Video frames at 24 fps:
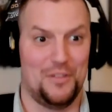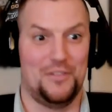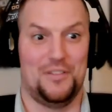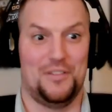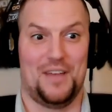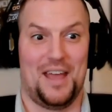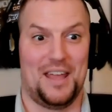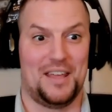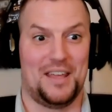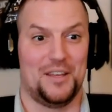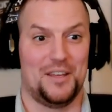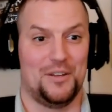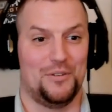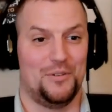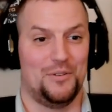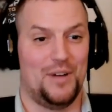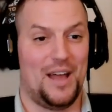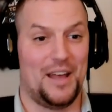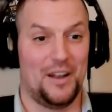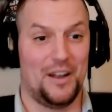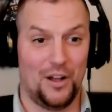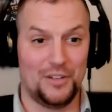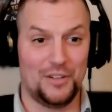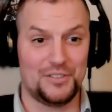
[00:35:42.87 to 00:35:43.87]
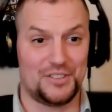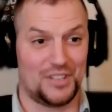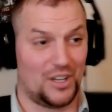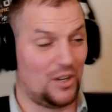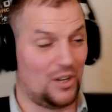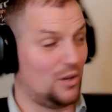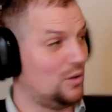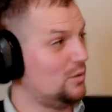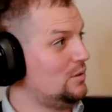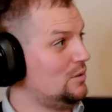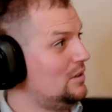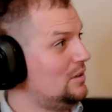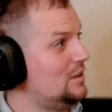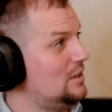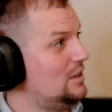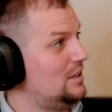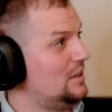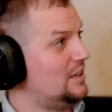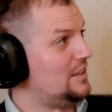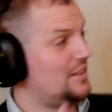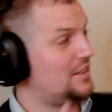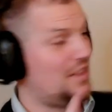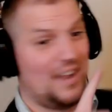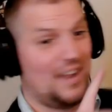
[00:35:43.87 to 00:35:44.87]
Thank you. And also,
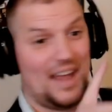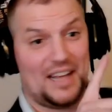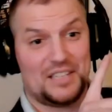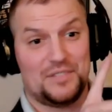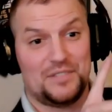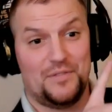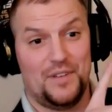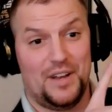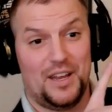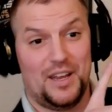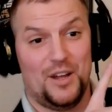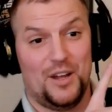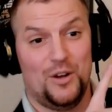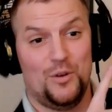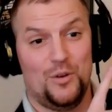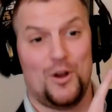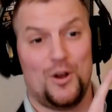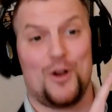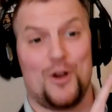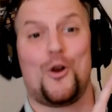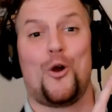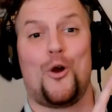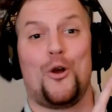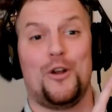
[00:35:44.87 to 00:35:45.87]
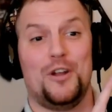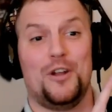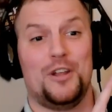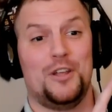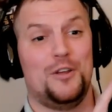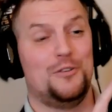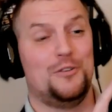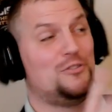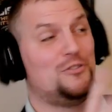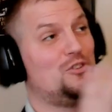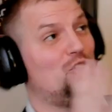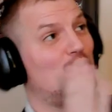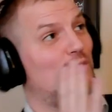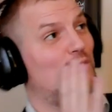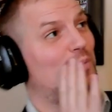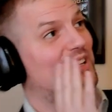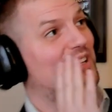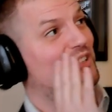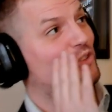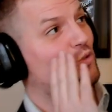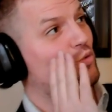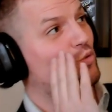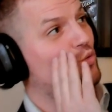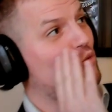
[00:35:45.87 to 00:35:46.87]
the next video, according to YouTube,
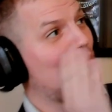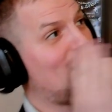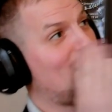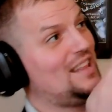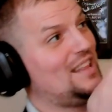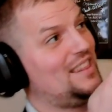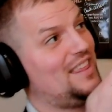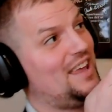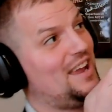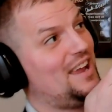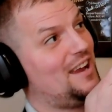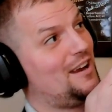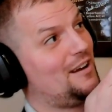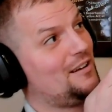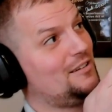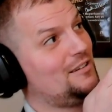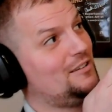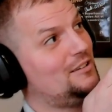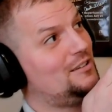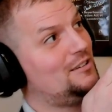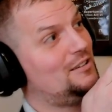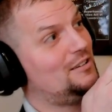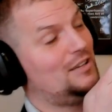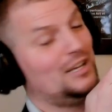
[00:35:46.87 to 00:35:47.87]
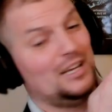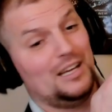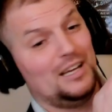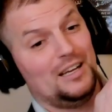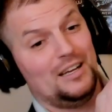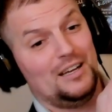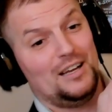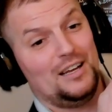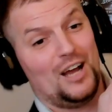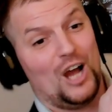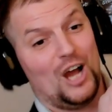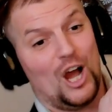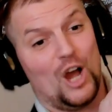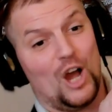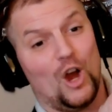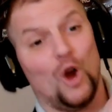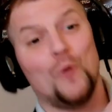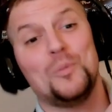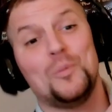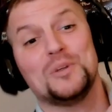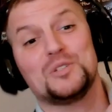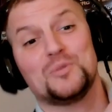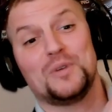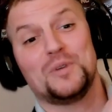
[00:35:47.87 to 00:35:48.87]
is right there. I
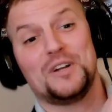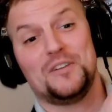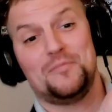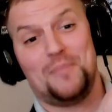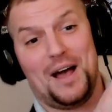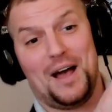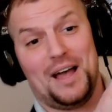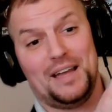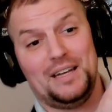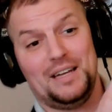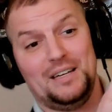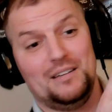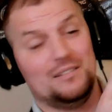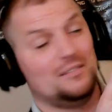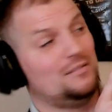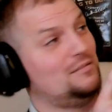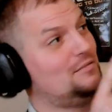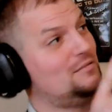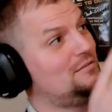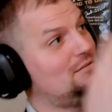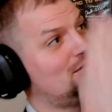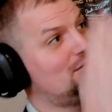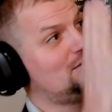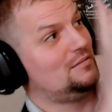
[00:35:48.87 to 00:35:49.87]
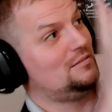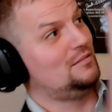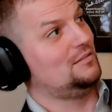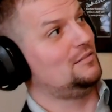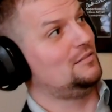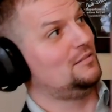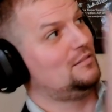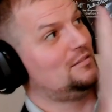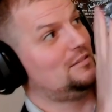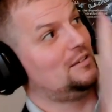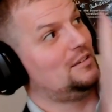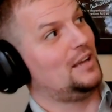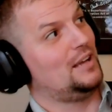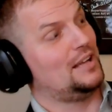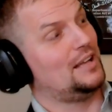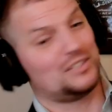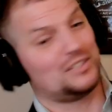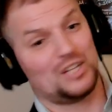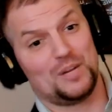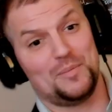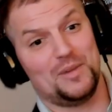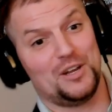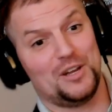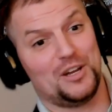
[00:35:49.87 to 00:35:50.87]
hope it's one of mine. It's
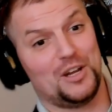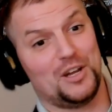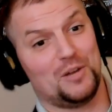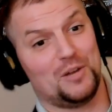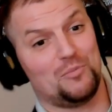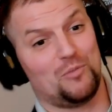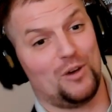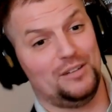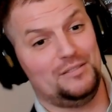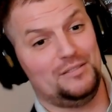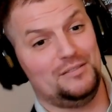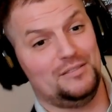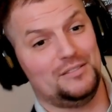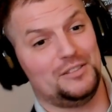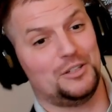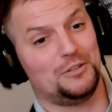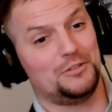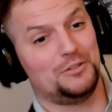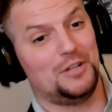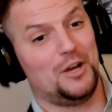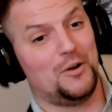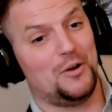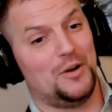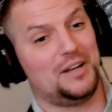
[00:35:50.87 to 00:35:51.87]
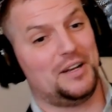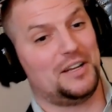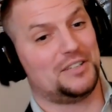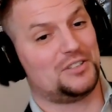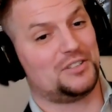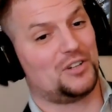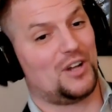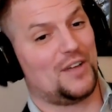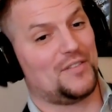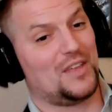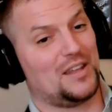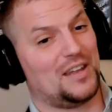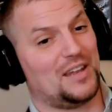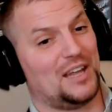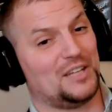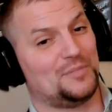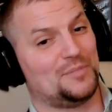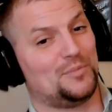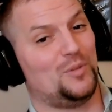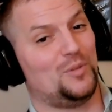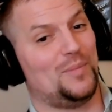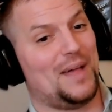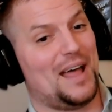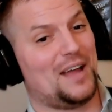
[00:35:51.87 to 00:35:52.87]
going to be a good one. You'll know it because it'll have that nice
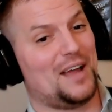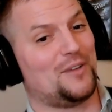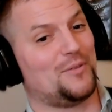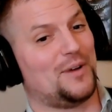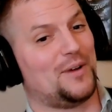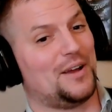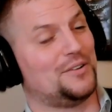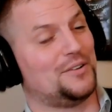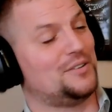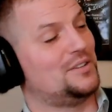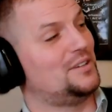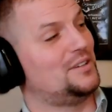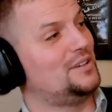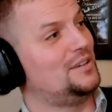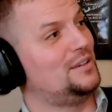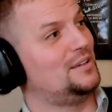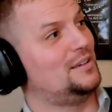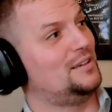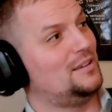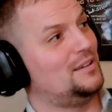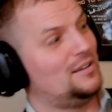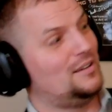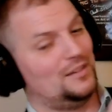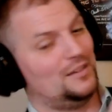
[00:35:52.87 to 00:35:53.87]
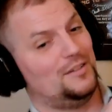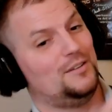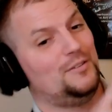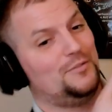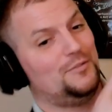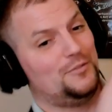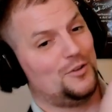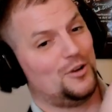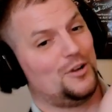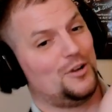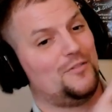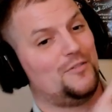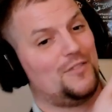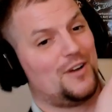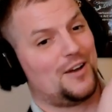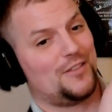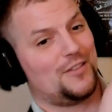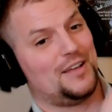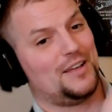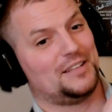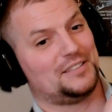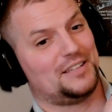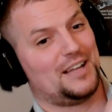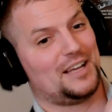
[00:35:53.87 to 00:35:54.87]
blue background. Feel good
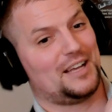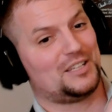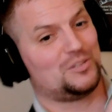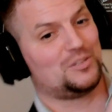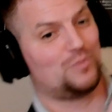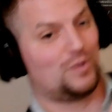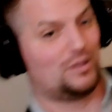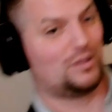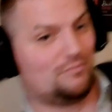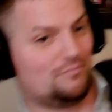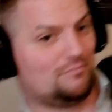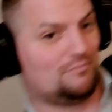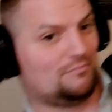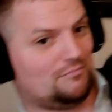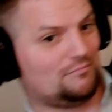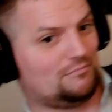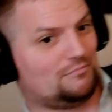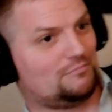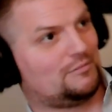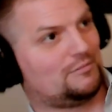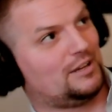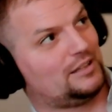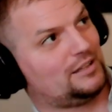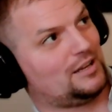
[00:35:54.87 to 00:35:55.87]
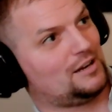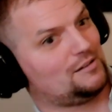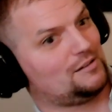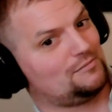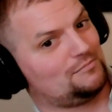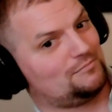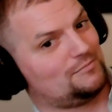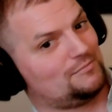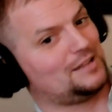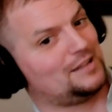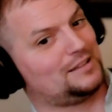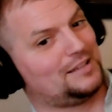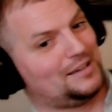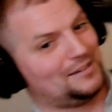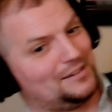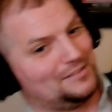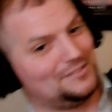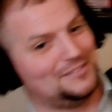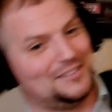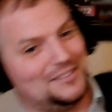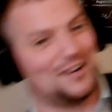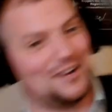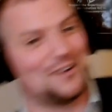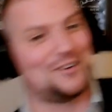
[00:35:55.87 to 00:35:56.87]
father. That's the next one. Right there. Right there.
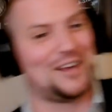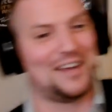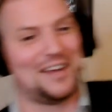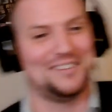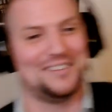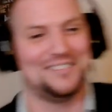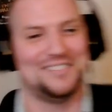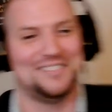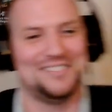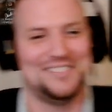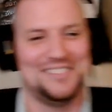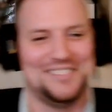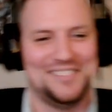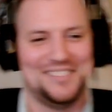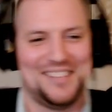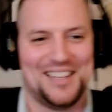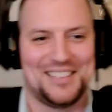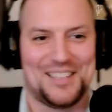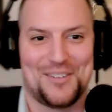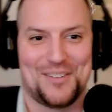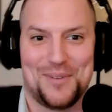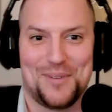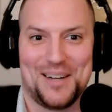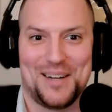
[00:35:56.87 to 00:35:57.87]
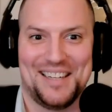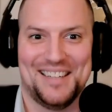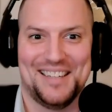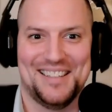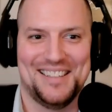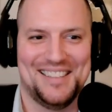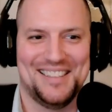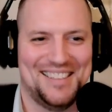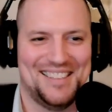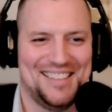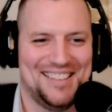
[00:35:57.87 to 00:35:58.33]
Okay. Thanks, everybody.